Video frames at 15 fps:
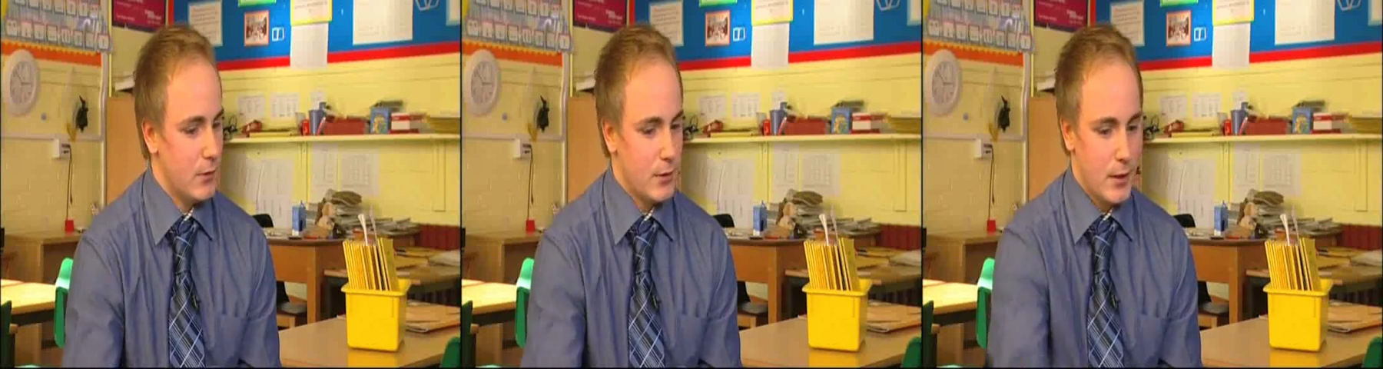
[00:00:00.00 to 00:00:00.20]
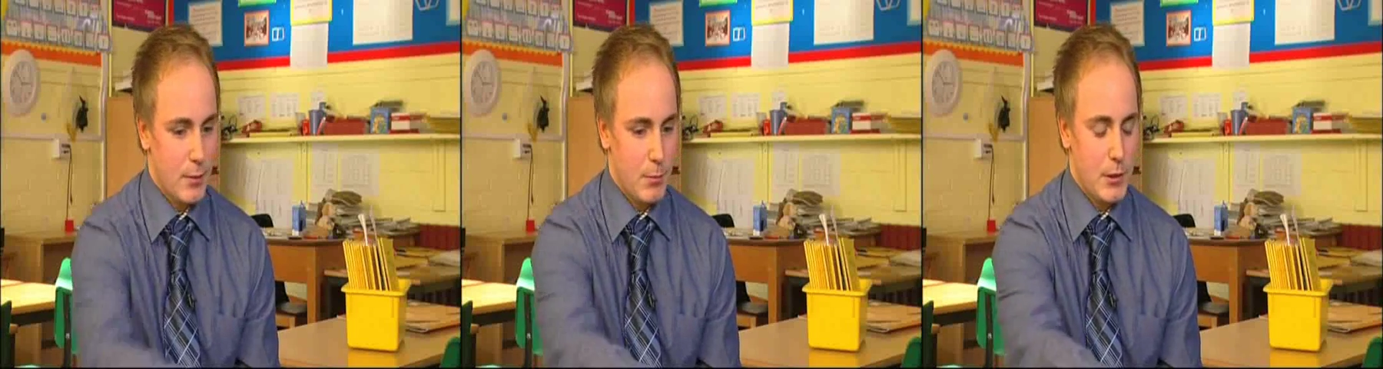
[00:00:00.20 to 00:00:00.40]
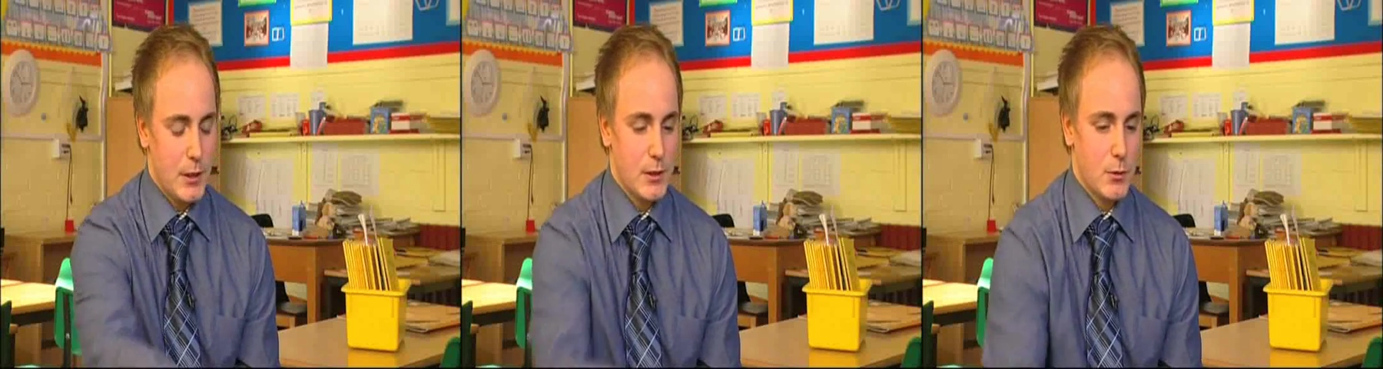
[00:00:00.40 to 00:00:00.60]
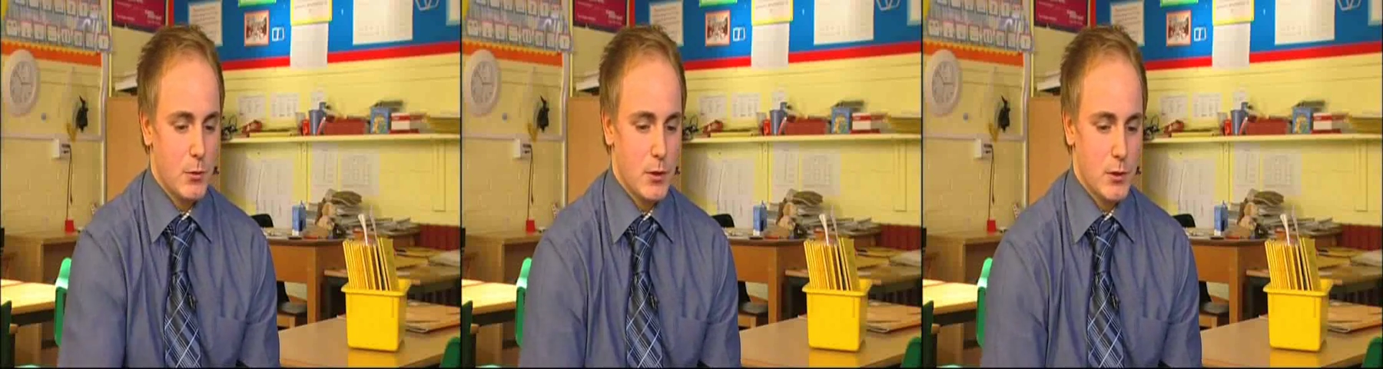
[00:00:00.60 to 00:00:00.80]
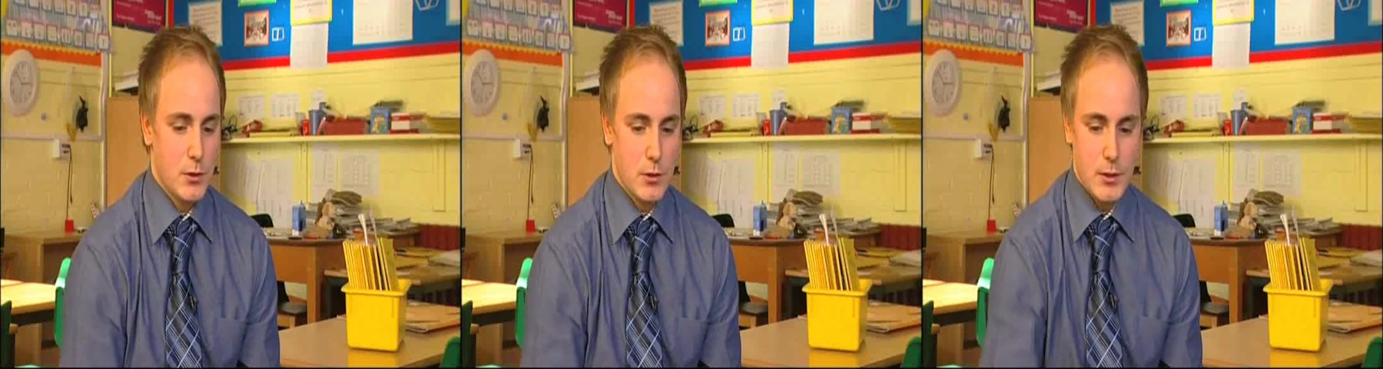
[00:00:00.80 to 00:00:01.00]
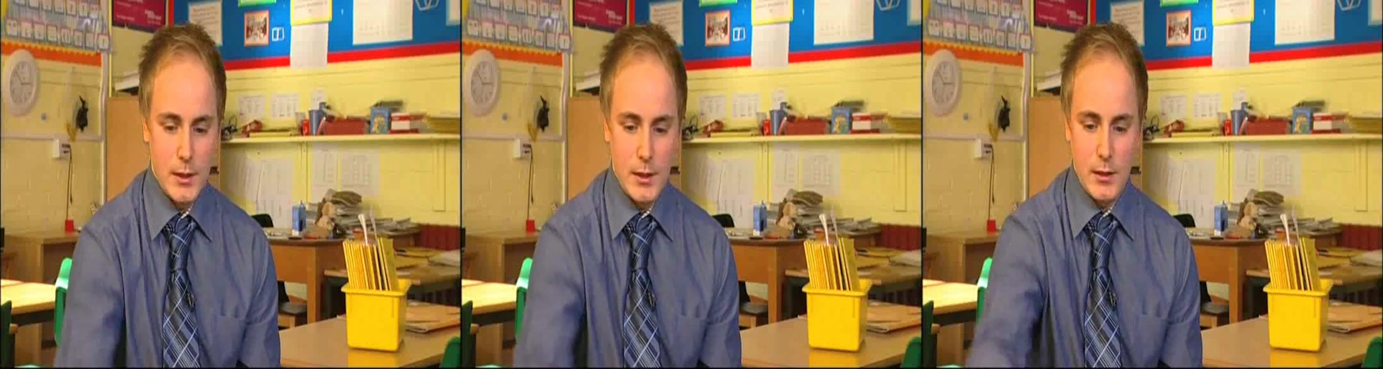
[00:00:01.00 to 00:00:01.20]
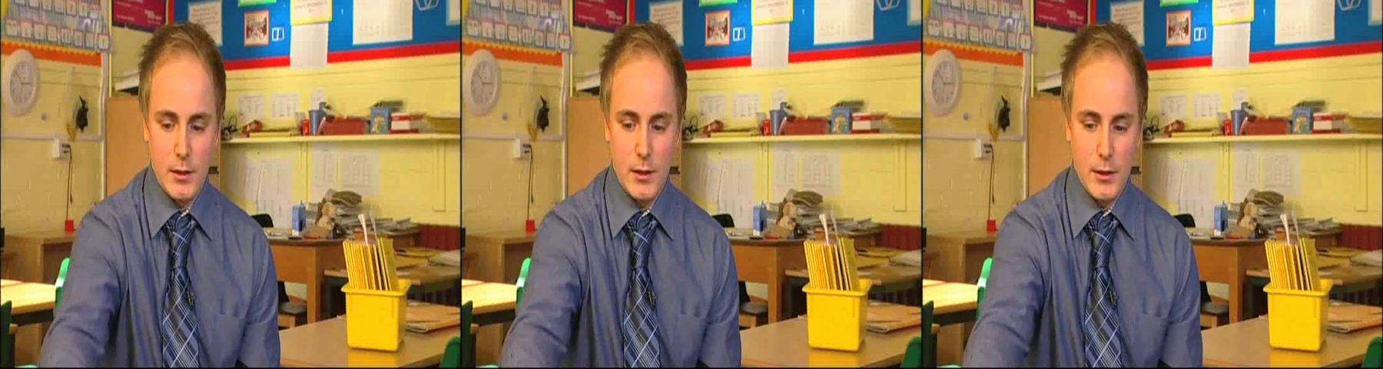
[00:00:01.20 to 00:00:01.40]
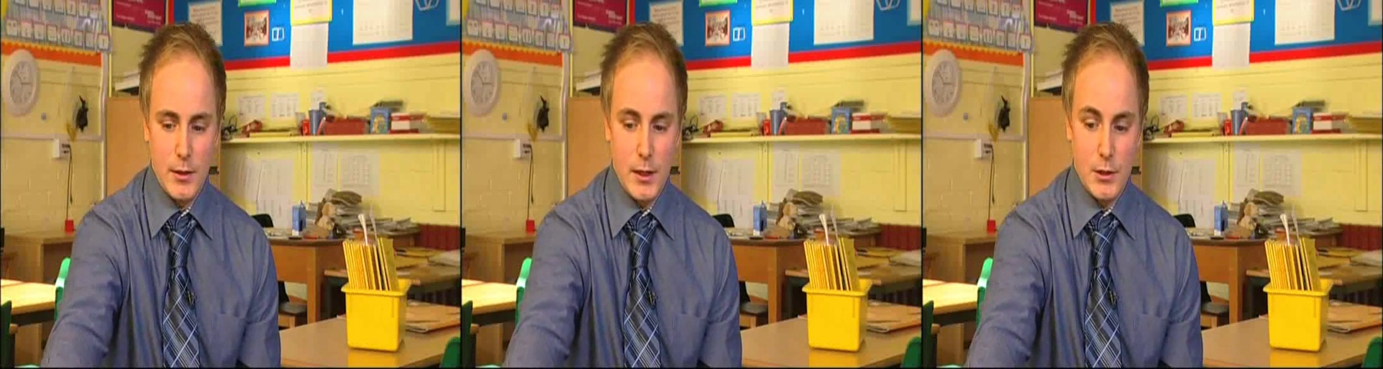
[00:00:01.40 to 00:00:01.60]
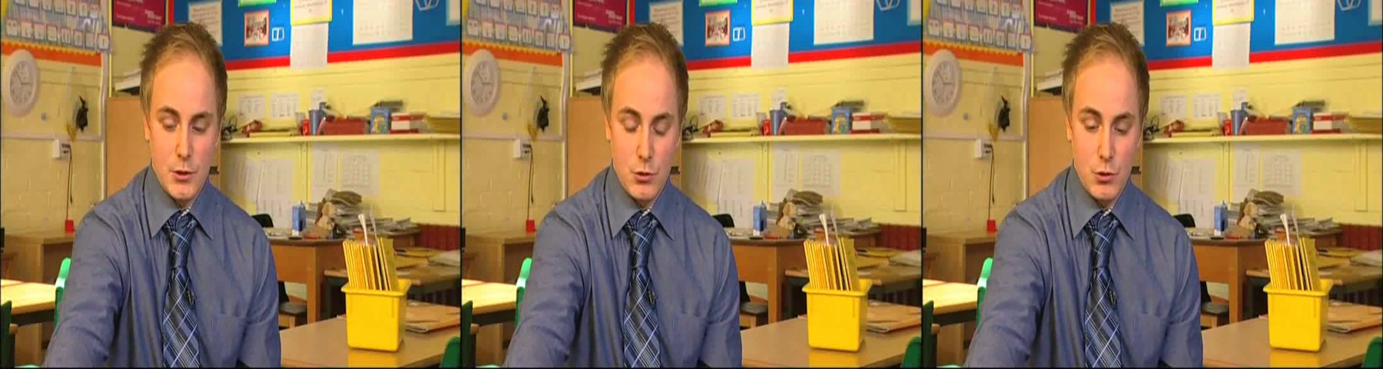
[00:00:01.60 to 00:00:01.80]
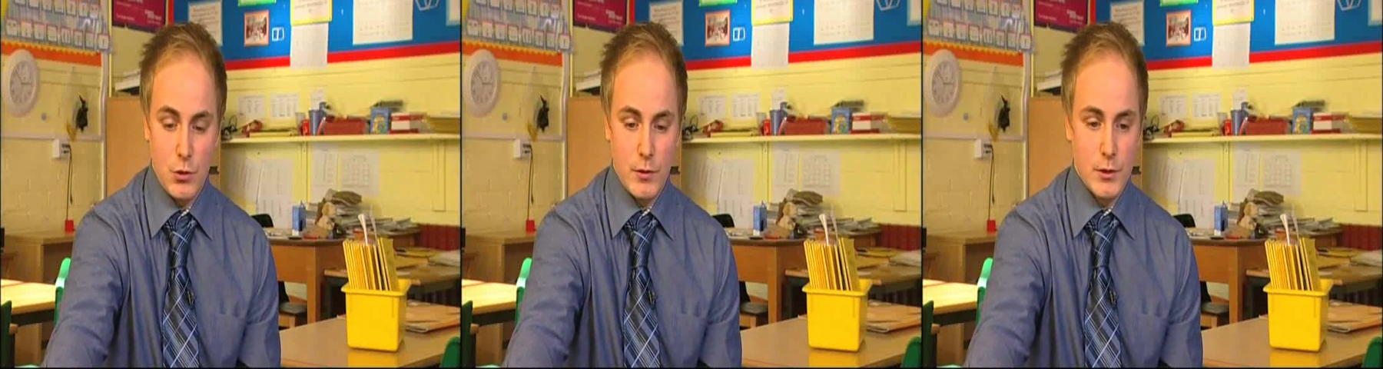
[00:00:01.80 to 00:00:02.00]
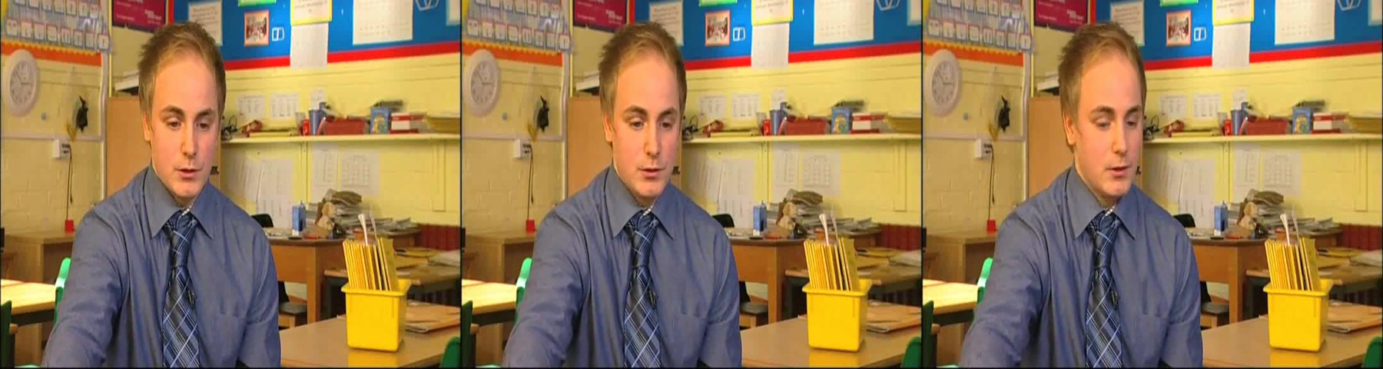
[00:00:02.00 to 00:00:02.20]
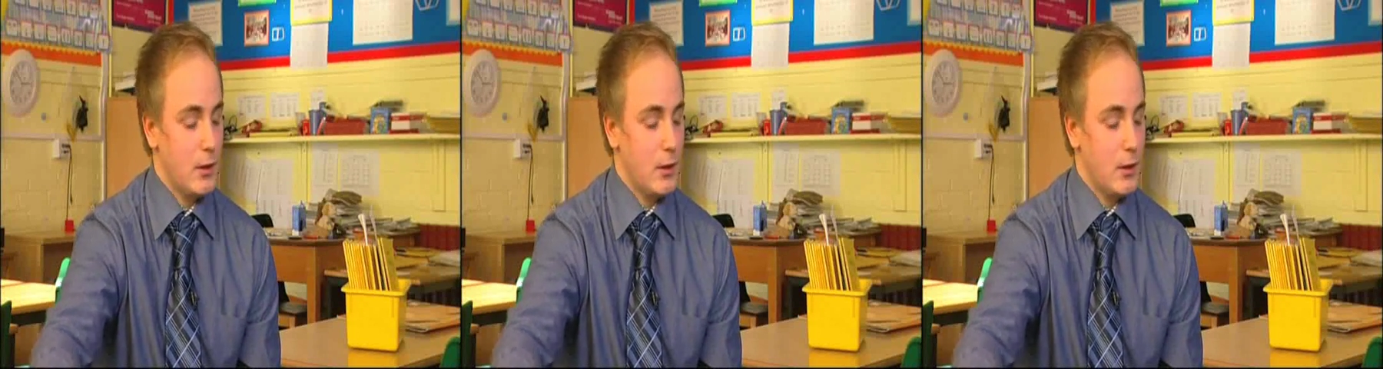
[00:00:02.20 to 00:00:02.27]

that piece of work's good. That drawing's good.